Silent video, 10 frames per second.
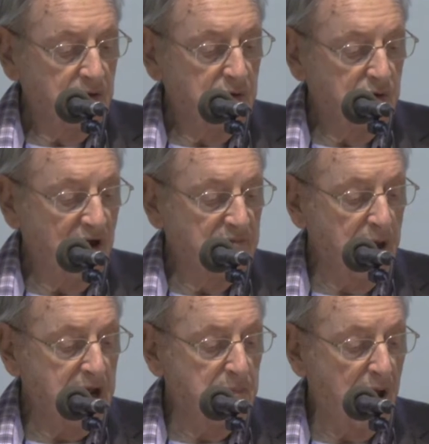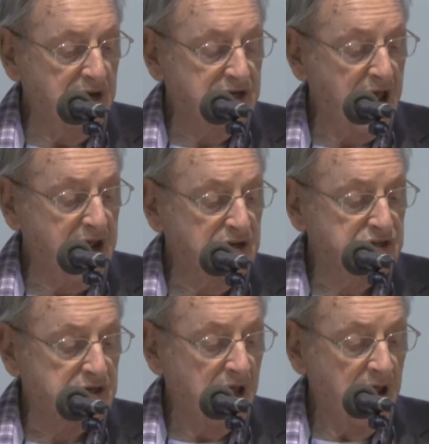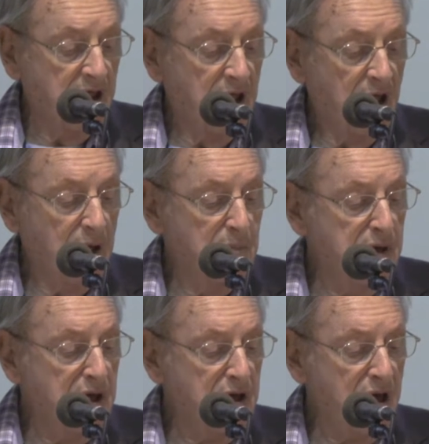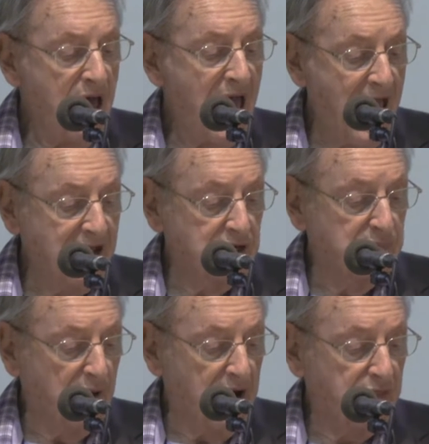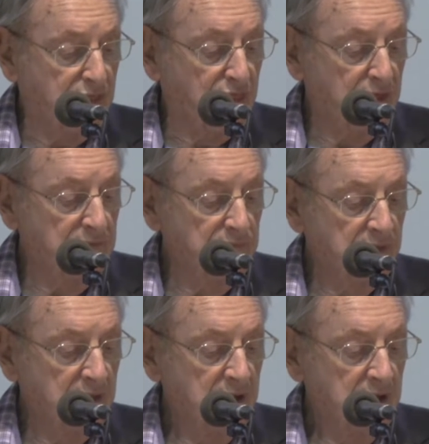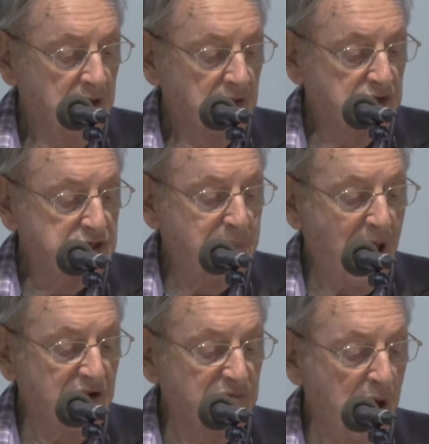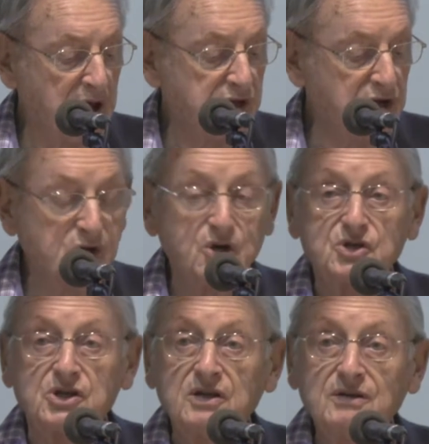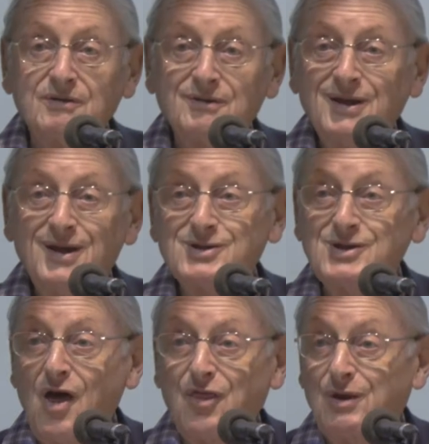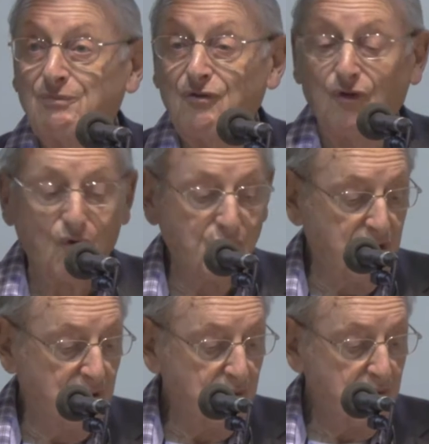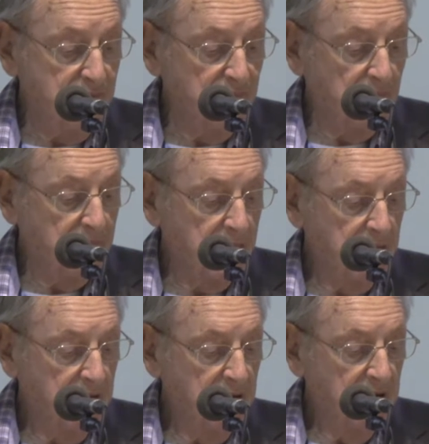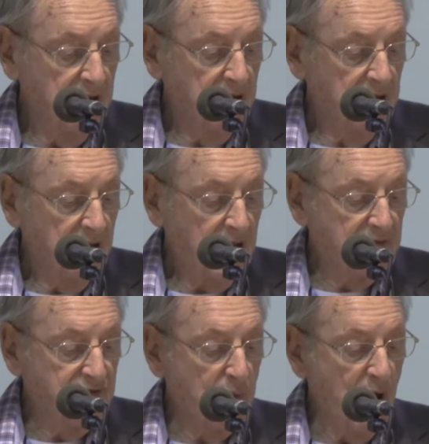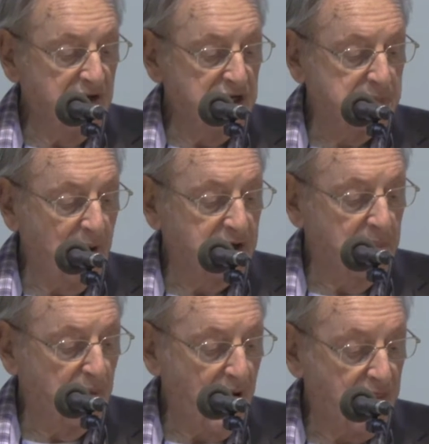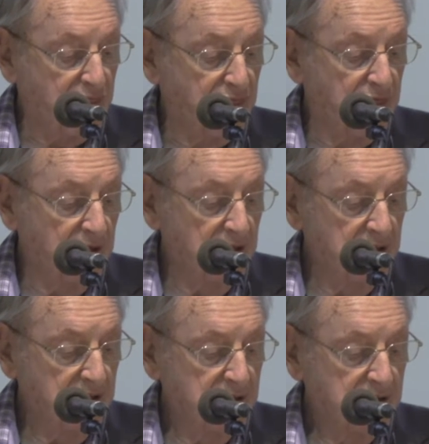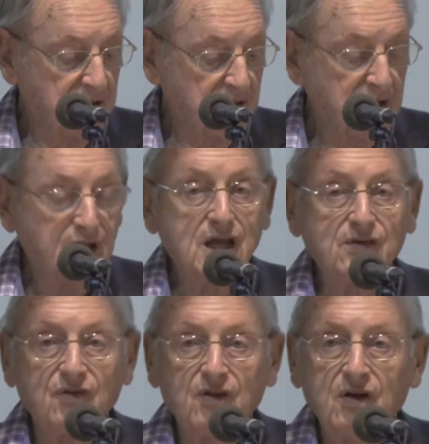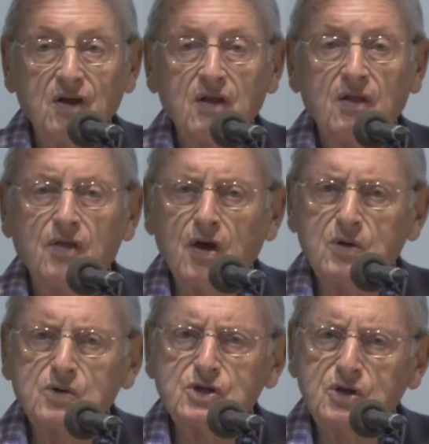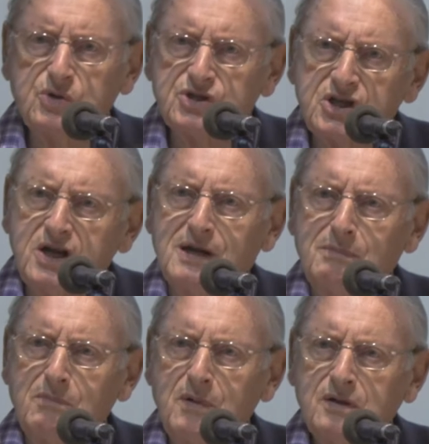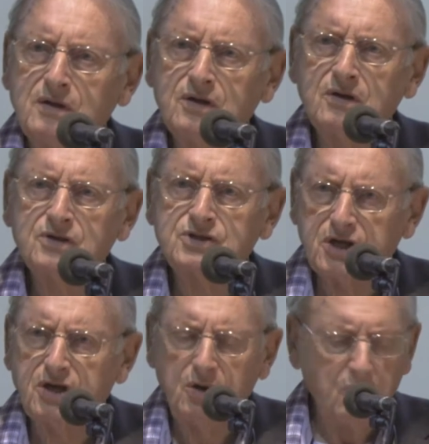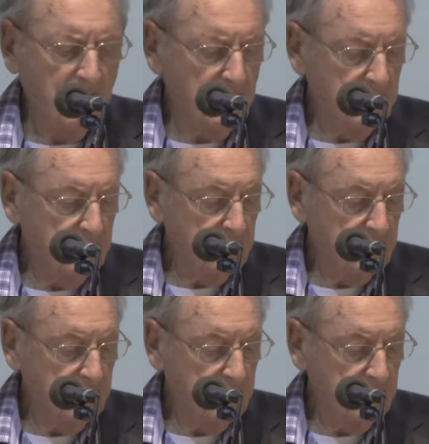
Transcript: You have made my days a mere handbreadth. The span of my years is nothing before you. Everyone is but a breath, even those who seem secure.